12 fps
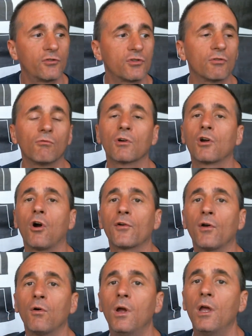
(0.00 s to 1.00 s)
to
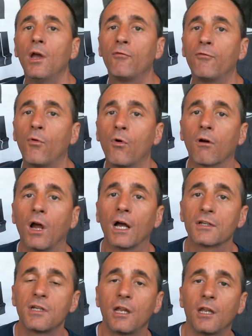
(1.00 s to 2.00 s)
Ricardo for
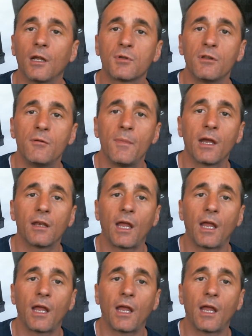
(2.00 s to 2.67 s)
standing up to the man,